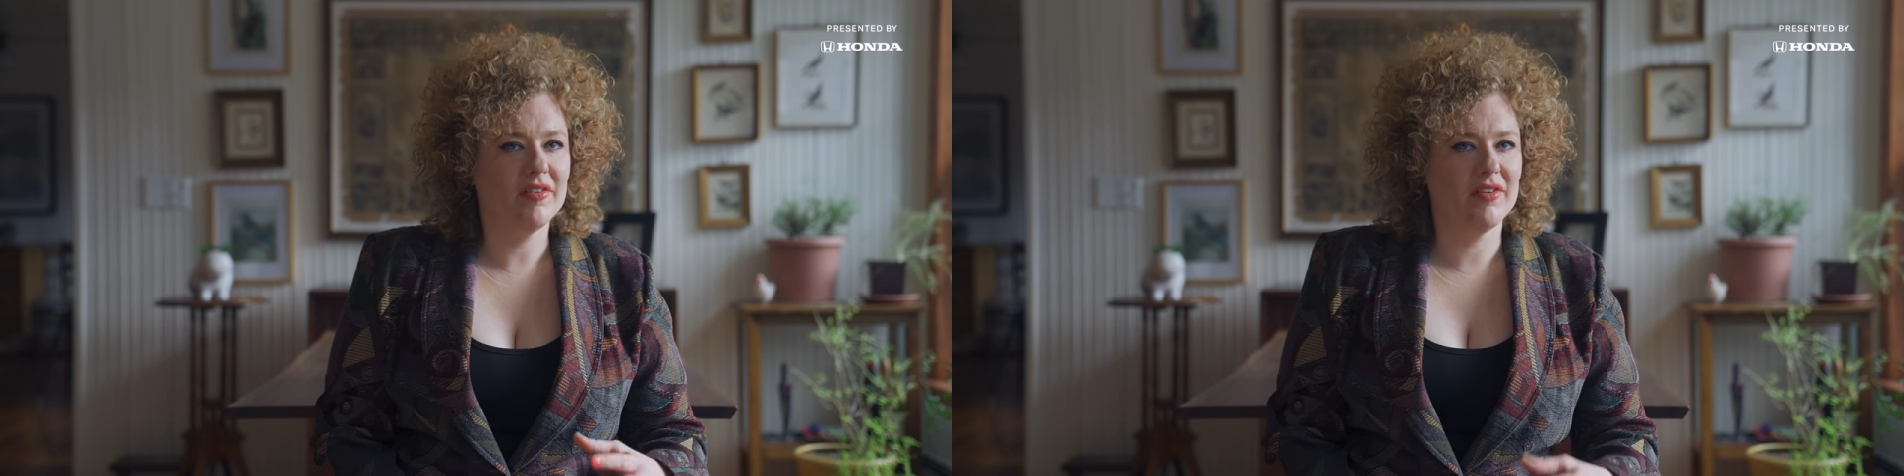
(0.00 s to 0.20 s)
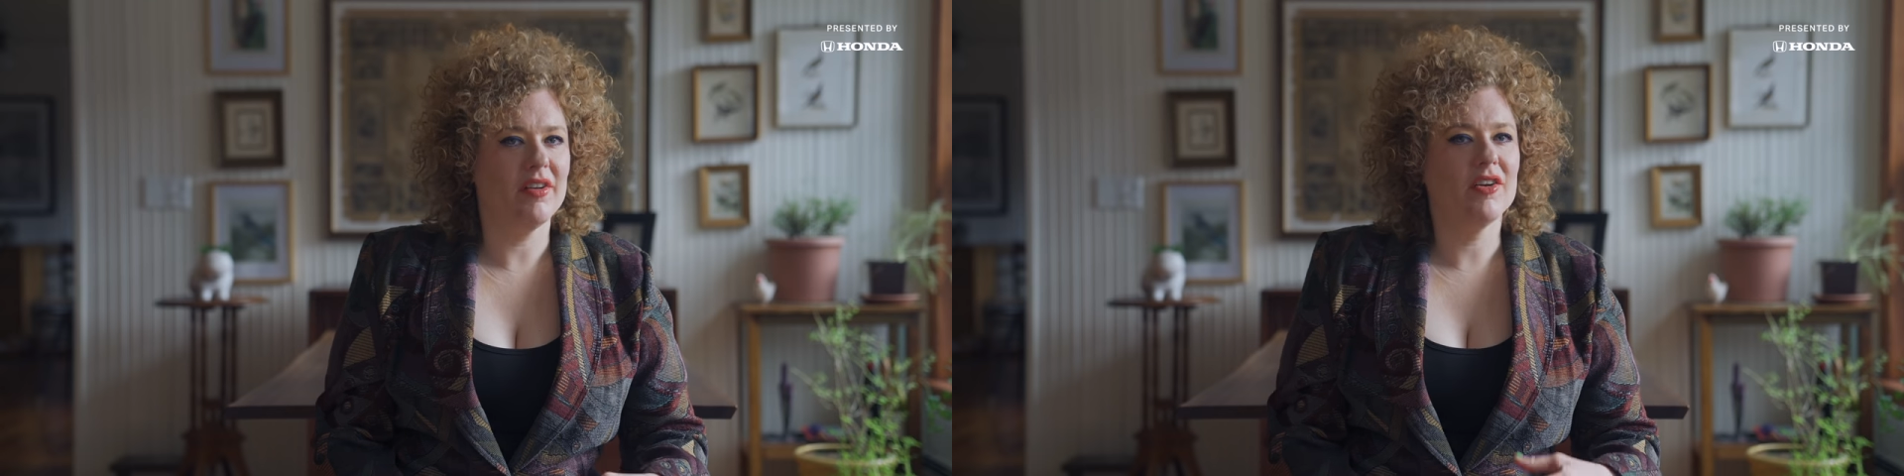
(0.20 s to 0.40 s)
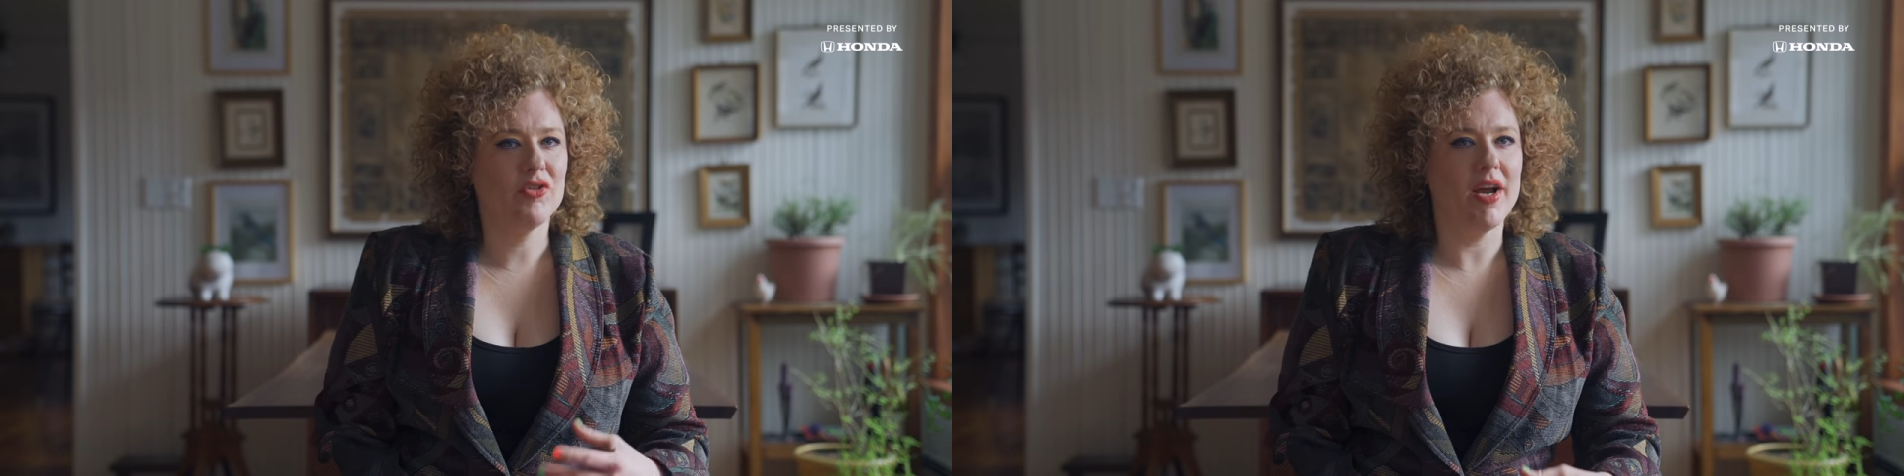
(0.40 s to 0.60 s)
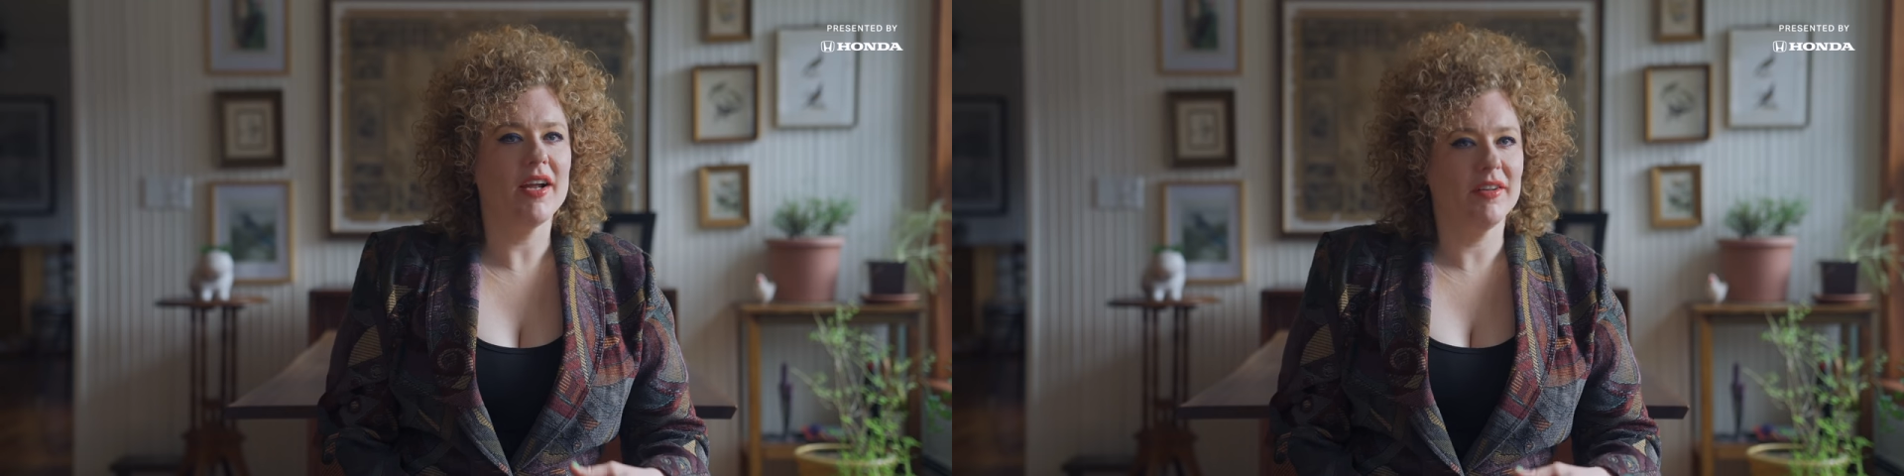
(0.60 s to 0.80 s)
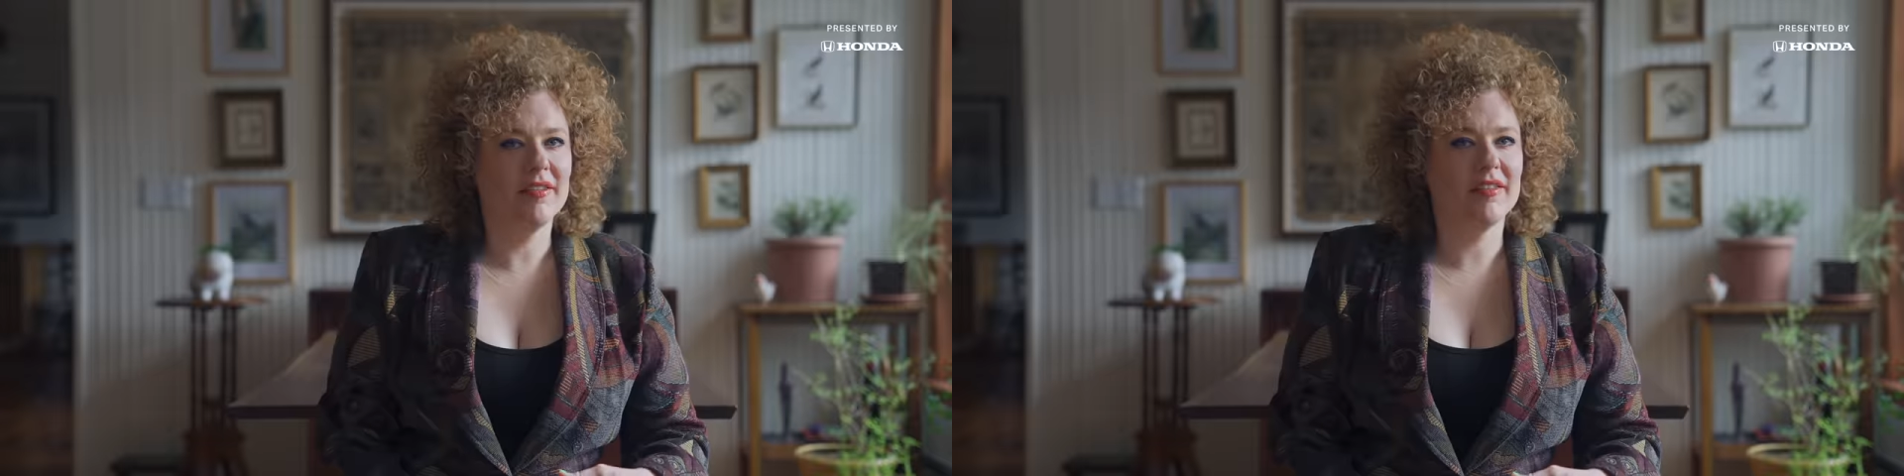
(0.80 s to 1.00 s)
study
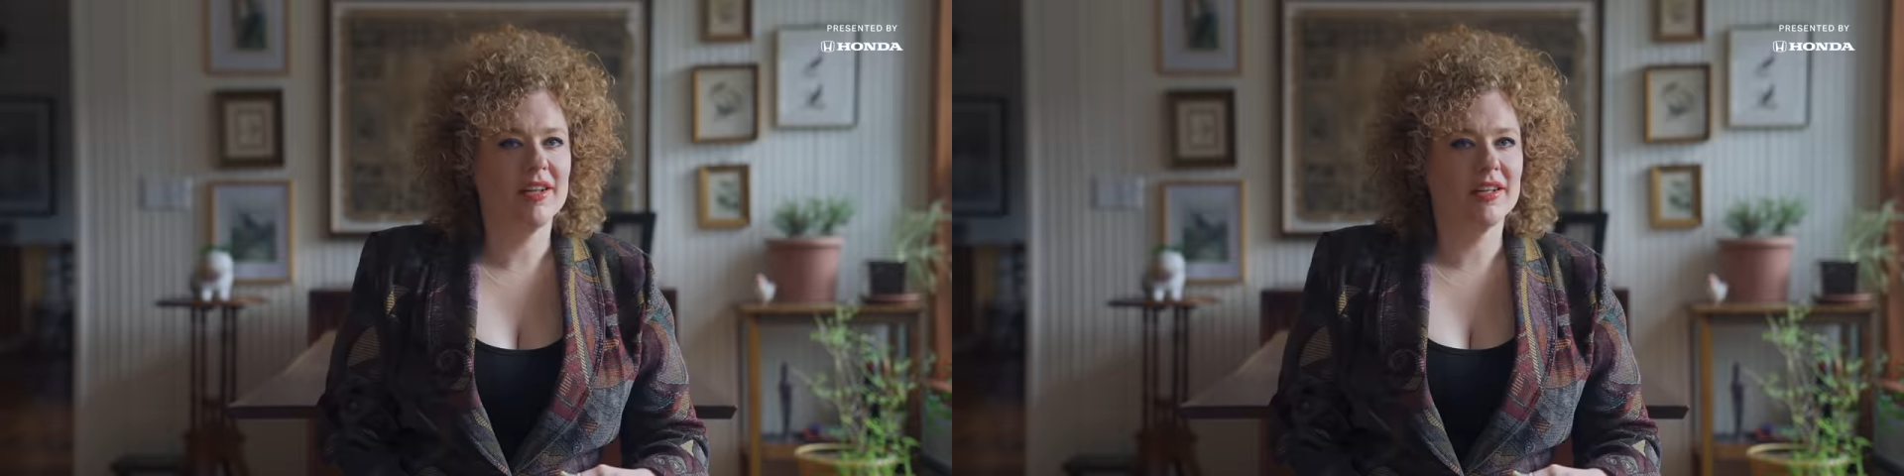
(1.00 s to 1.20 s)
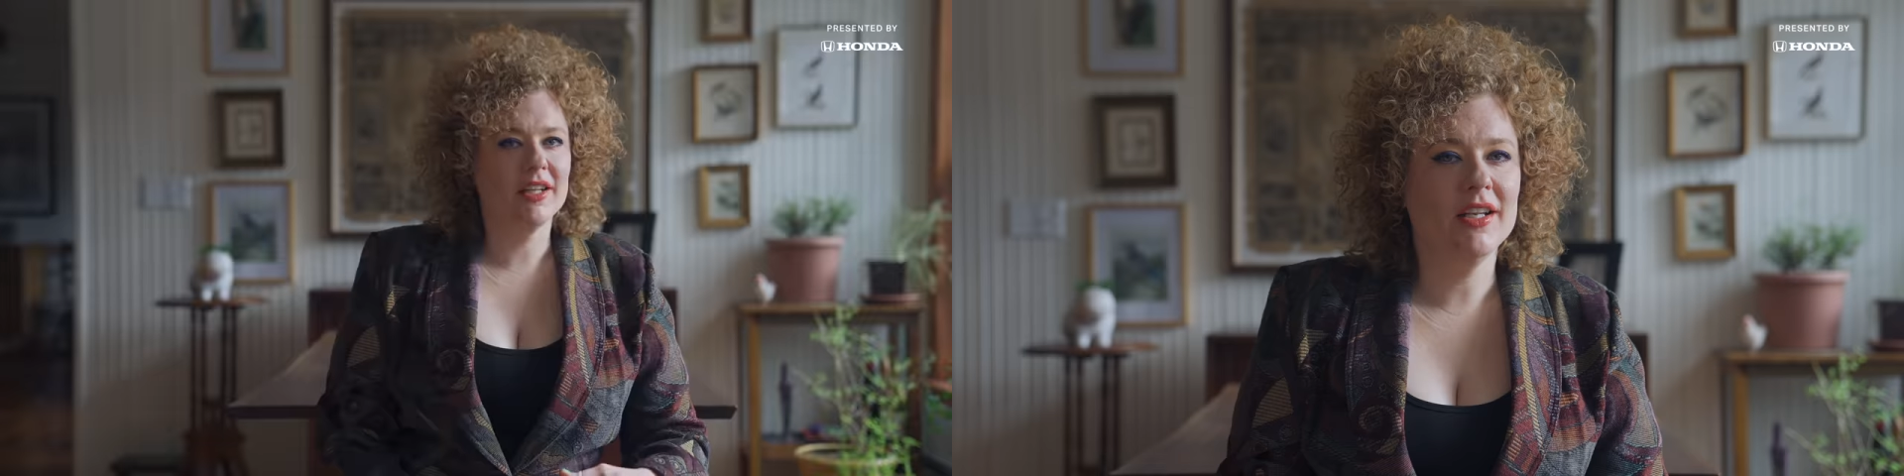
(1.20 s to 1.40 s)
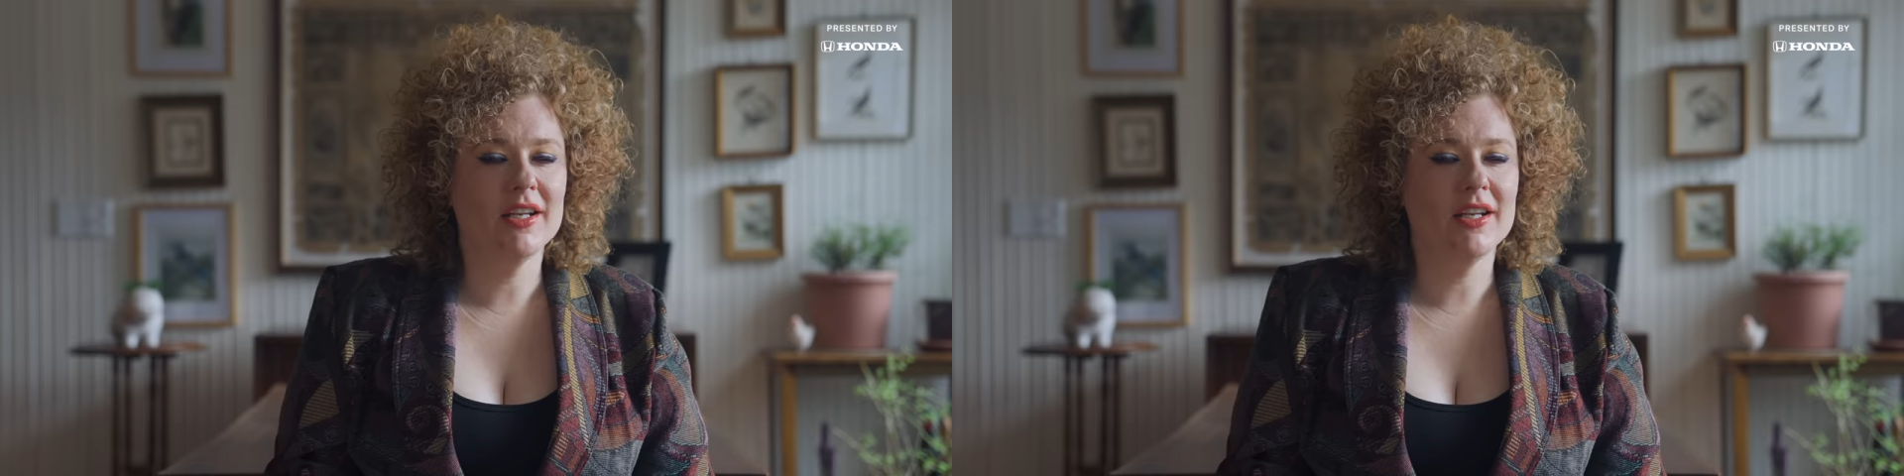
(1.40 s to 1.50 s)
trek and sign,